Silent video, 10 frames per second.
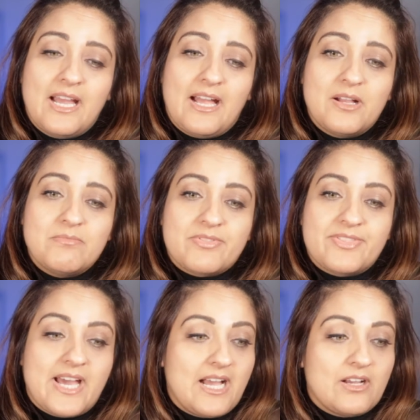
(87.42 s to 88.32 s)

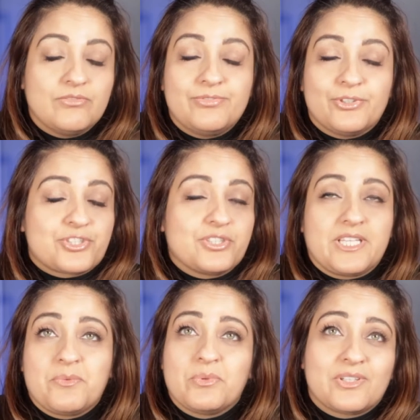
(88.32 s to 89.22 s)
That
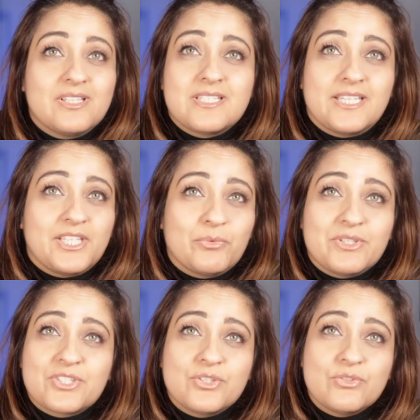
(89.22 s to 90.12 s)
unfortunately will continue
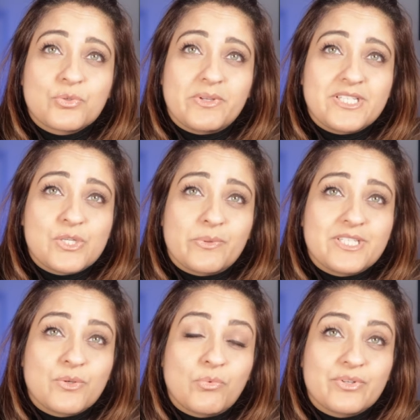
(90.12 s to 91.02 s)
into
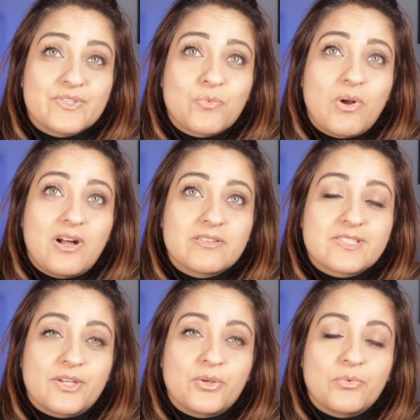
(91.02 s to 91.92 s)
2021 as well.
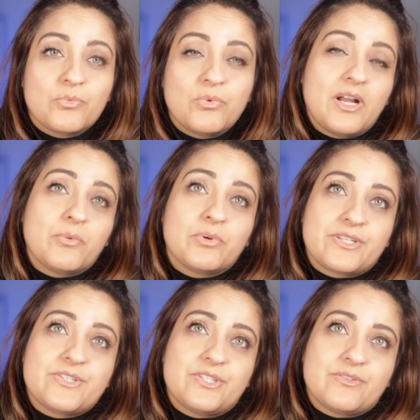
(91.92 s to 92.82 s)
So what I
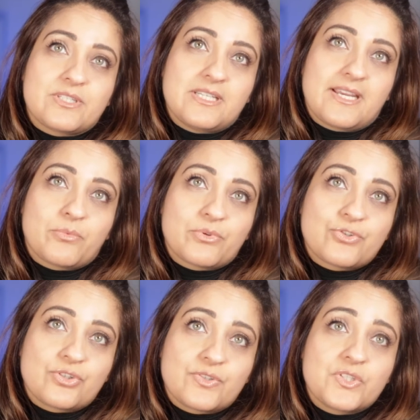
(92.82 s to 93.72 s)
wanted to do today was
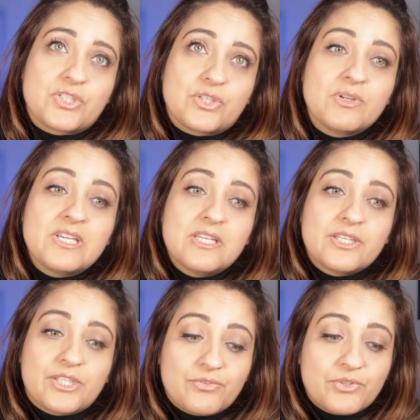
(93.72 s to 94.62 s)
just to
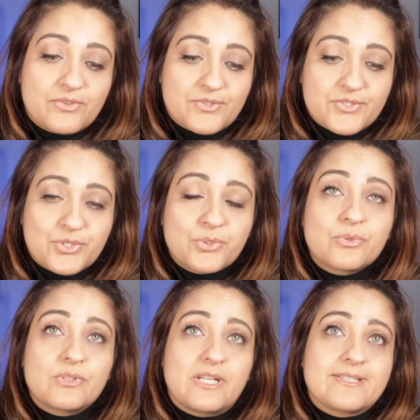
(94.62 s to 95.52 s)
give you this
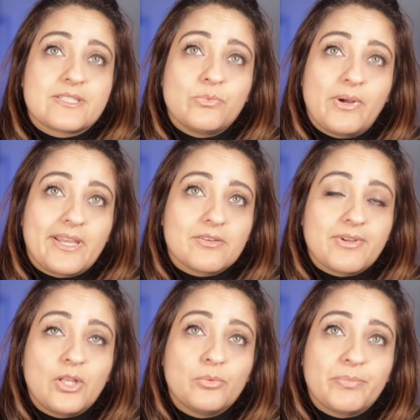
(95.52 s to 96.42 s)
tool as a way of
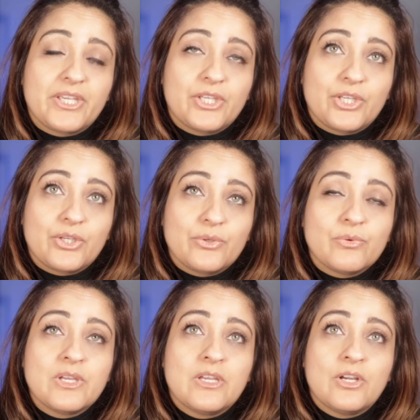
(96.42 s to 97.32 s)
helping
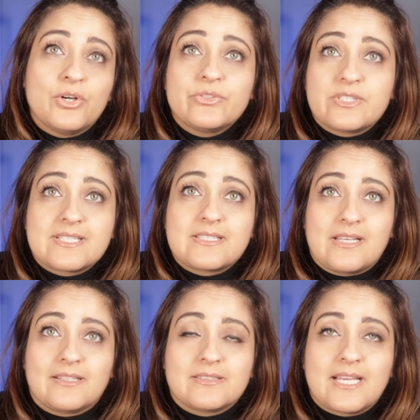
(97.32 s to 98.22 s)
you
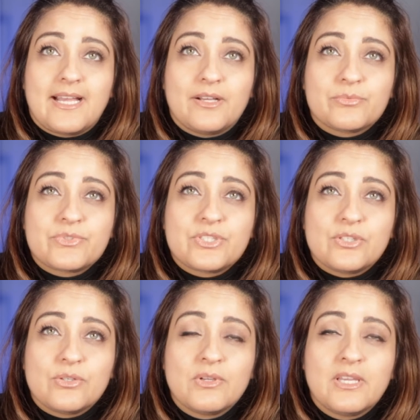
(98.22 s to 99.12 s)
understand how
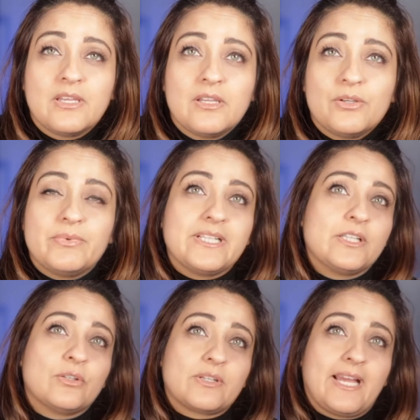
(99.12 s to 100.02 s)
to really
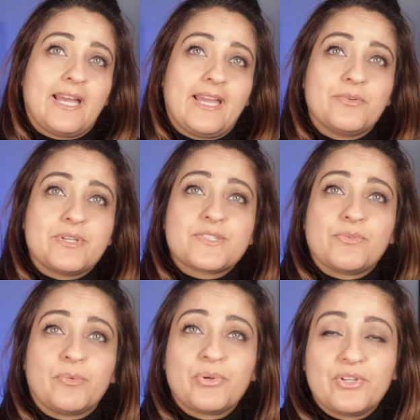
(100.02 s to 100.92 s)
look at areas
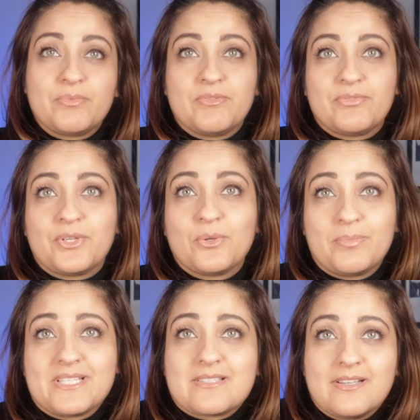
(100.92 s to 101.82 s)
for improvement for your
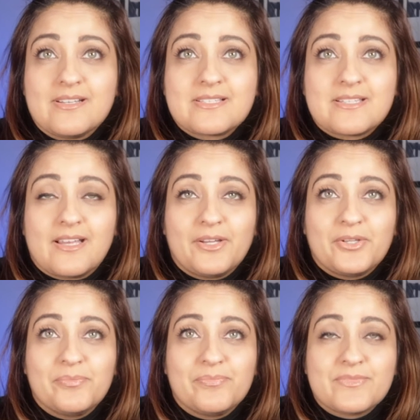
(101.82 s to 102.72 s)
business.
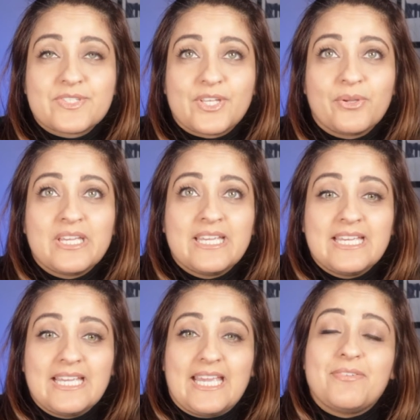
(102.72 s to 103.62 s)
So
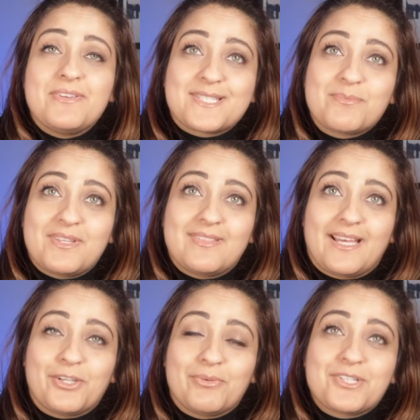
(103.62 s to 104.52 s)
if it's something
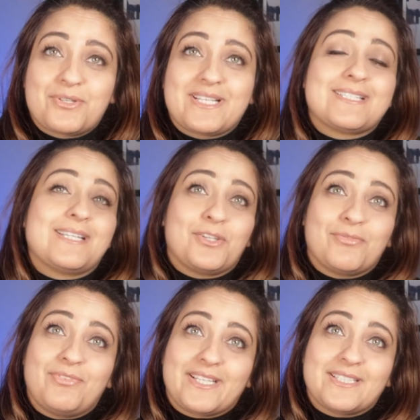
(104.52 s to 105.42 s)
that you're interested in, you
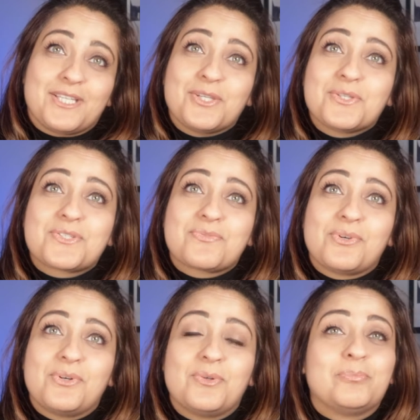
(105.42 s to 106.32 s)
find it
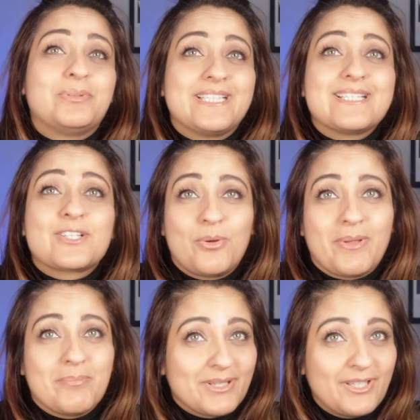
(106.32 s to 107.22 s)
useful, please
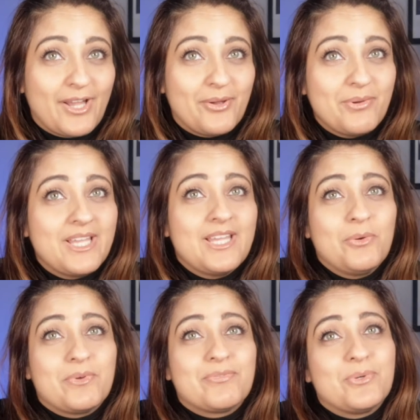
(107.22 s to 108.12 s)
comment below.
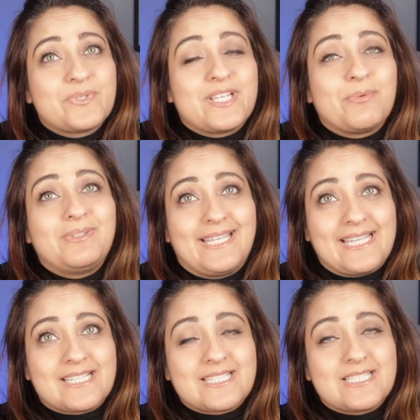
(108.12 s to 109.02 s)
We've also
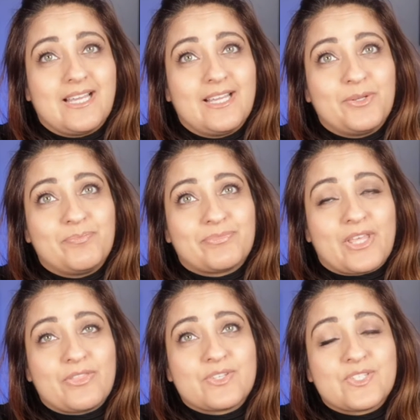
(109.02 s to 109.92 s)
linked
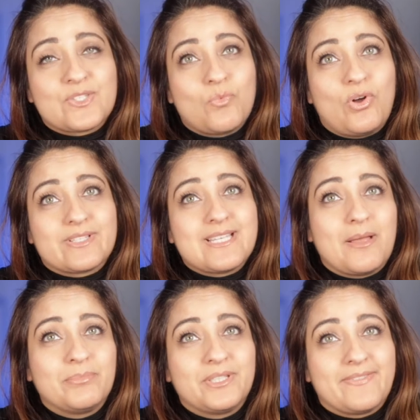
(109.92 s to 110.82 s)
the SWOT
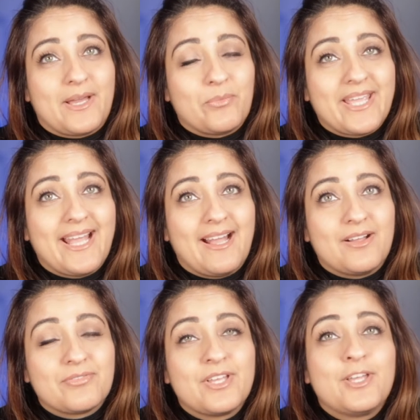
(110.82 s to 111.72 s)
template that we
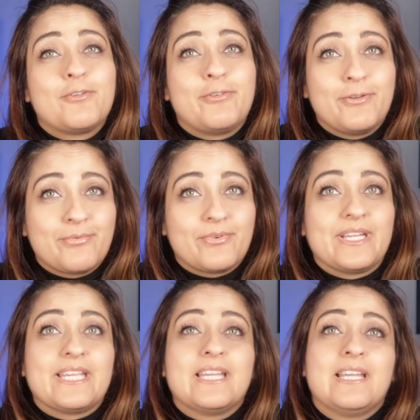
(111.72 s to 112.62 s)
have for
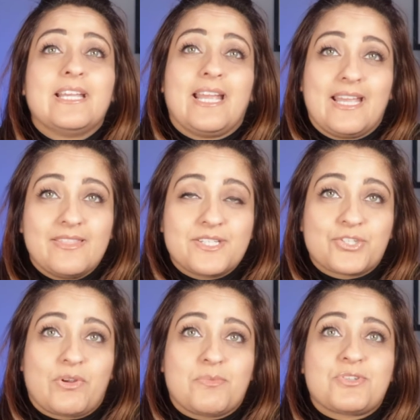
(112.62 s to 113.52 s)
free in the
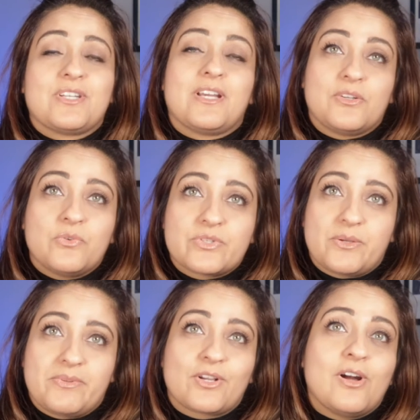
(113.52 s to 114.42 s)
description and also
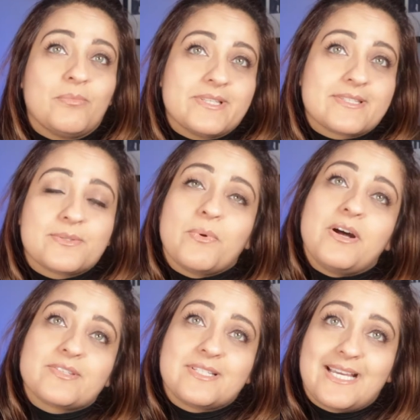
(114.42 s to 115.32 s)
in the comments as
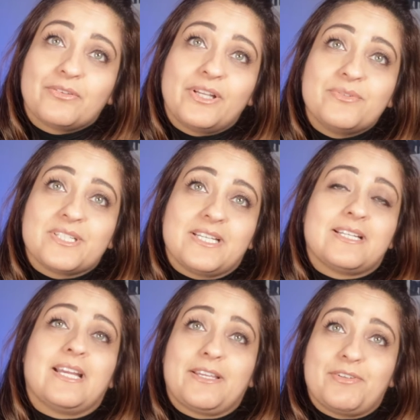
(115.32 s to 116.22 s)
well. So download
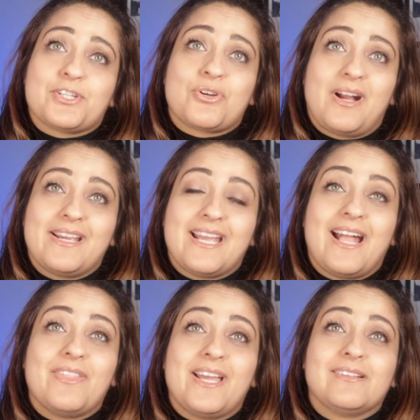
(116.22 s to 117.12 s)
it, give it a try,
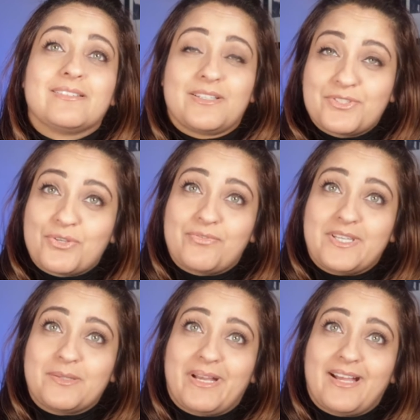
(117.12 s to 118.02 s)
and then give us your
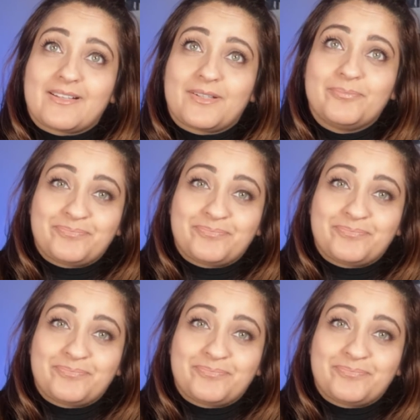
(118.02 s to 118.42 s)
feedback.